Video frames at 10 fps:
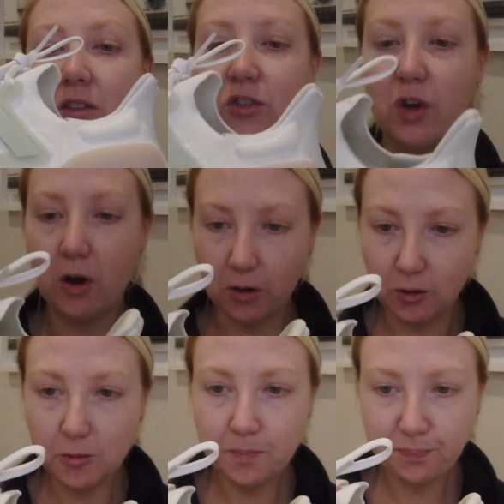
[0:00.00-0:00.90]
So
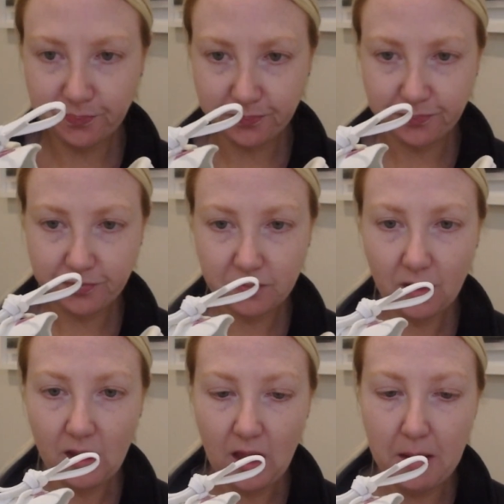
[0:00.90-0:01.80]

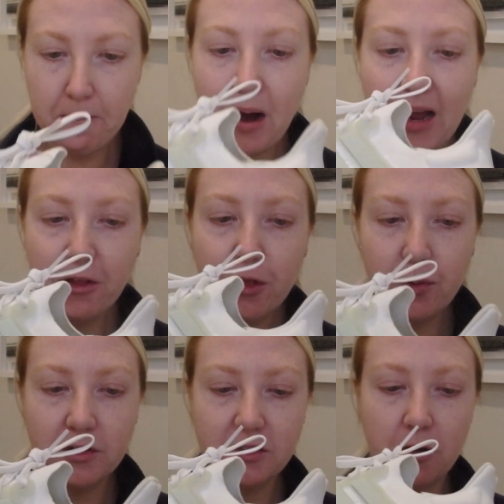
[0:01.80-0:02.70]
my
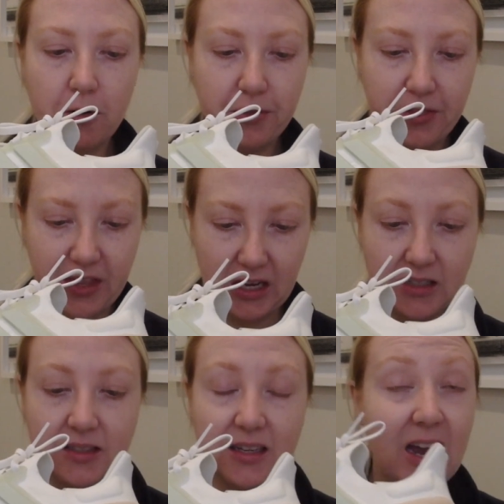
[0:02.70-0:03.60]
thoughts on
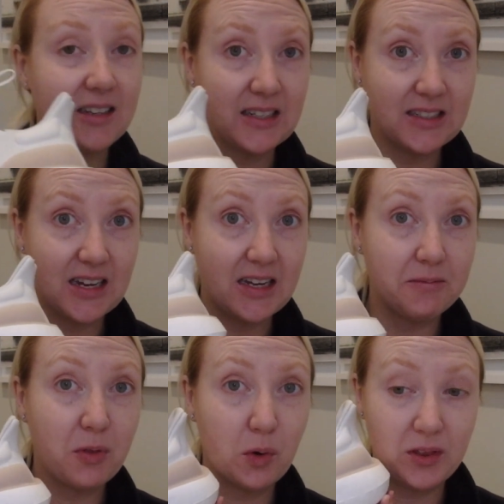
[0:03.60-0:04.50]
this, as I
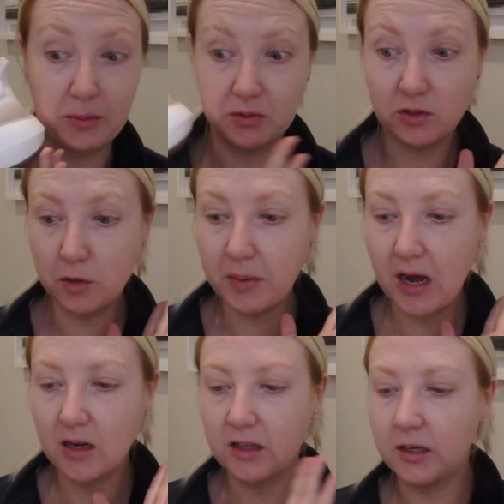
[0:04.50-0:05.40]
said, thought they were super
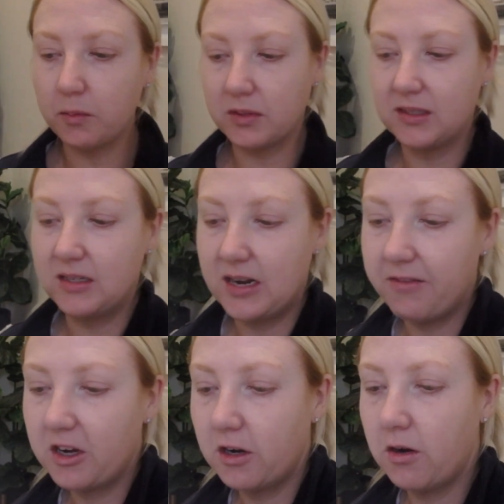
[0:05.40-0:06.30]
ugly, was
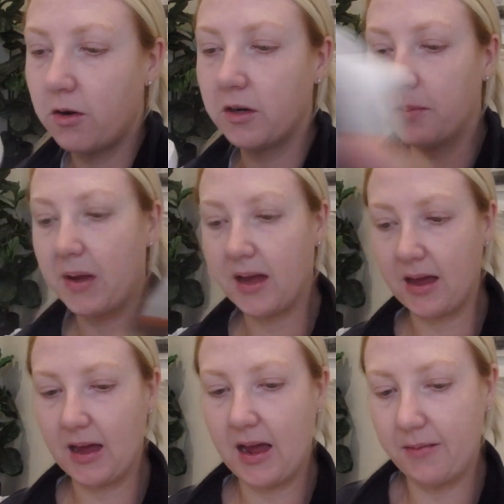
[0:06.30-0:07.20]
never going to own a
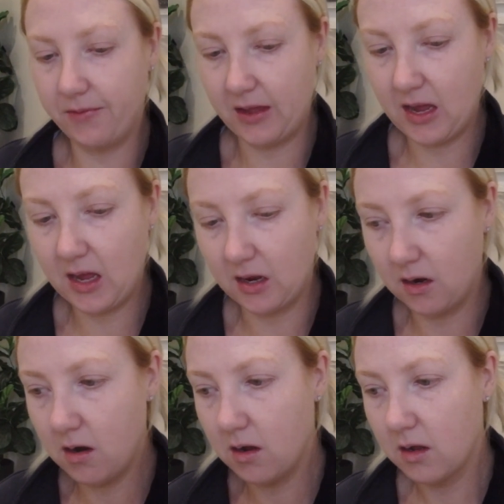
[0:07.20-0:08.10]
pair, and
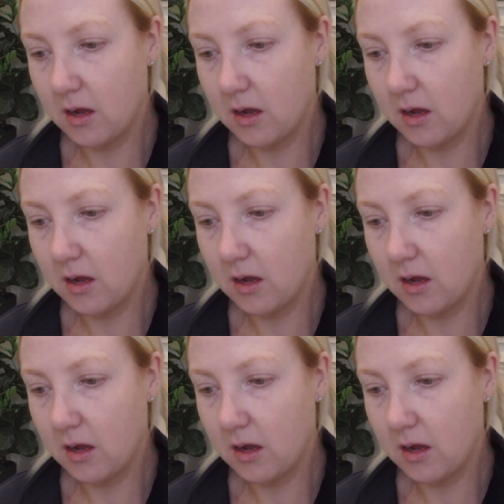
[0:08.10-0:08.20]
then